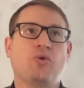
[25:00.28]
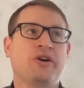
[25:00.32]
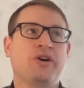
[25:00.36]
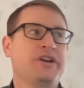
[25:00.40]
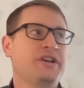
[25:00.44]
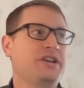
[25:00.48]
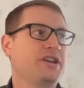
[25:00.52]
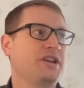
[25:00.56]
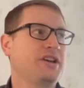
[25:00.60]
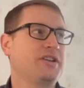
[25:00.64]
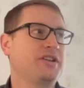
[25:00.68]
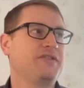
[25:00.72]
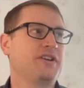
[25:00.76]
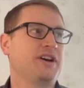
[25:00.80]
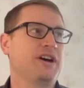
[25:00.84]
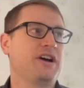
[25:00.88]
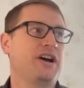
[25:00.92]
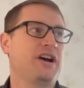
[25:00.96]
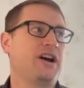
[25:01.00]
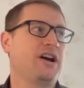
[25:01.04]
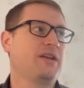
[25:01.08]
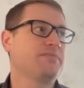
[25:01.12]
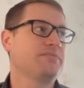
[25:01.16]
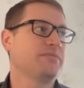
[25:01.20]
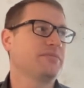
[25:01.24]
to get
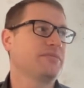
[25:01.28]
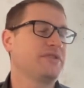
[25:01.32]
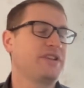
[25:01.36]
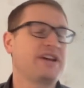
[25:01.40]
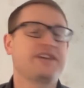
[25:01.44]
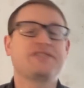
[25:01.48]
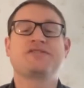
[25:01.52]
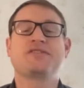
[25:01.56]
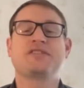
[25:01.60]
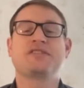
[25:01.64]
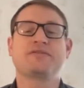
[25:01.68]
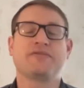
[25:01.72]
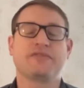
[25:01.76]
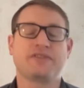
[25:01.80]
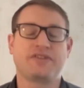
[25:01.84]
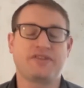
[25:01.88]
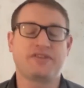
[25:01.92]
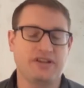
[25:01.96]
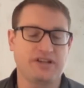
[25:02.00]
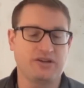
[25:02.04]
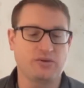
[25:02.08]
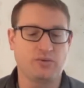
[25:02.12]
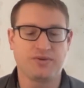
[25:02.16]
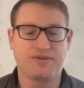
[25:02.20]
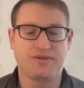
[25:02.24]
testing
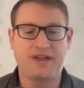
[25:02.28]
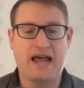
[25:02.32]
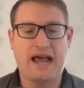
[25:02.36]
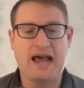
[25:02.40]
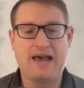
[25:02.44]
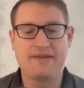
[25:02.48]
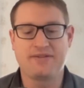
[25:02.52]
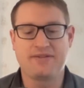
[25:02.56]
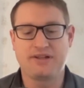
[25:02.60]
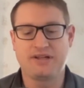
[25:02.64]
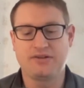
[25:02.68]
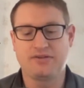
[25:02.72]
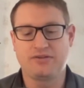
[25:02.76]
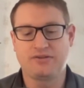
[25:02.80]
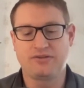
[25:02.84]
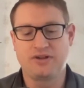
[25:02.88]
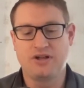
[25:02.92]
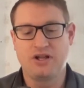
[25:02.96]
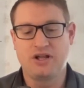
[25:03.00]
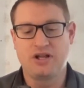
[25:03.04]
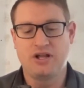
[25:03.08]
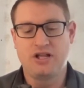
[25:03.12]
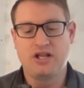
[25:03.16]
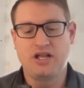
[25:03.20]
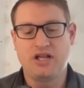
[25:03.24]
fatigue with the athletes.
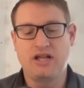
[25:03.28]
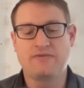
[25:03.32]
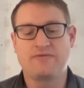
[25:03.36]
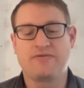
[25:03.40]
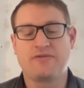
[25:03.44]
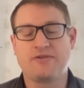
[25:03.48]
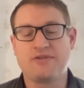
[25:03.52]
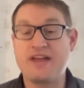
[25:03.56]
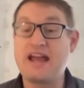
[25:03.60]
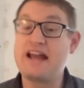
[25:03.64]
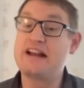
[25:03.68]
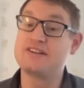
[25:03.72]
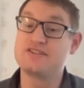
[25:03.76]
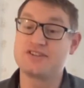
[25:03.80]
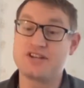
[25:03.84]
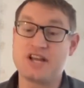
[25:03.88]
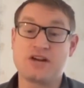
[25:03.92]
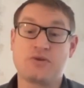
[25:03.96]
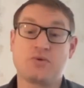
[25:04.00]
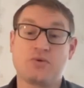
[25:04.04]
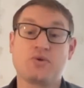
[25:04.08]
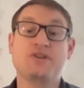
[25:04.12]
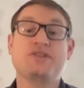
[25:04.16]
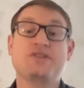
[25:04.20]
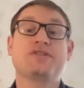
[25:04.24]
And for that exact
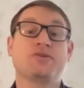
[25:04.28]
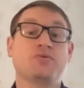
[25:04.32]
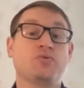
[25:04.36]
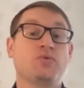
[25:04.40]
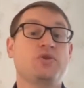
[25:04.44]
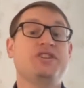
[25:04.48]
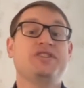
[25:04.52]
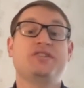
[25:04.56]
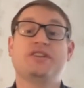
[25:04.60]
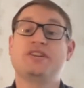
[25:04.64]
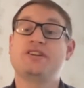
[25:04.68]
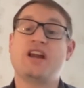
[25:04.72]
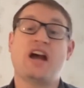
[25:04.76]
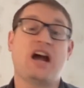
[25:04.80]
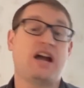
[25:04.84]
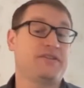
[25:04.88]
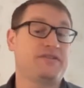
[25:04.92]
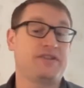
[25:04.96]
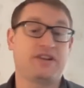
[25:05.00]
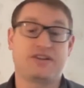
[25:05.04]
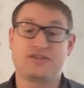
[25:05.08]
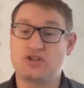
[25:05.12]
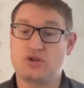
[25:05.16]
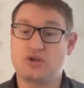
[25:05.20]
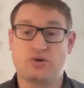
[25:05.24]
reason, we did not
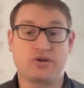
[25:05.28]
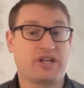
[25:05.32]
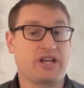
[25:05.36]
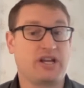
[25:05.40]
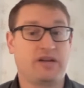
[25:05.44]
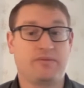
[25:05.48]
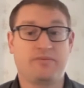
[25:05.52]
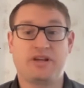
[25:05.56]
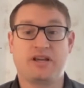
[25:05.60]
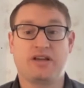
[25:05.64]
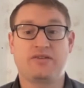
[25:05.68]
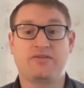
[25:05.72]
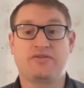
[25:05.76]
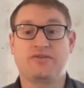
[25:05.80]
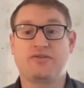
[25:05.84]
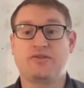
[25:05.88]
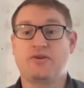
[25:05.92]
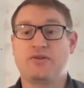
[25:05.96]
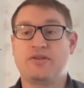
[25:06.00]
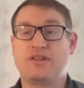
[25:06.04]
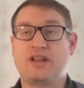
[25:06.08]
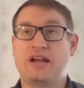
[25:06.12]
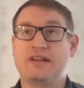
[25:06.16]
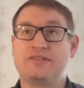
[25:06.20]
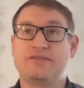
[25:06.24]
test on game days
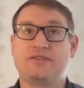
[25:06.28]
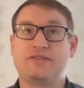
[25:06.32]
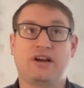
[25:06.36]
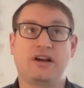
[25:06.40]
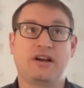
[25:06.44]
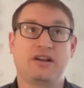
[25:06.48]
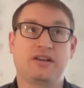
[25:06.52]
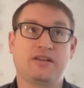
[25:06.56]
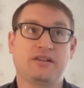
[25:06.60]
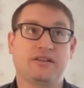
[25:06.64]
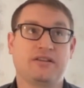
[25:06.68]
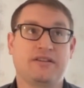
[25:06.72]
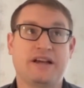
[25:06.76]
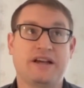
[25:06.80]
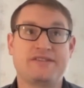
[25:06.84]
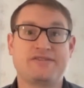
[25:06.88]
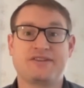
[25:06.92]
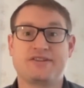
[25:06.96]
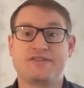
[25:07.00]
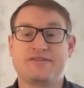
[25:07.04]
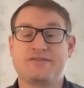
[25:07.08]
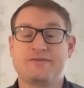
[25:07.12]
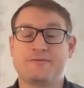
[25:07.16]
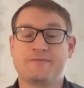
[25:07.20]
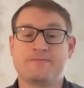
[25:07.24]
during that
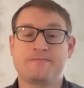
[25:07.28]
season.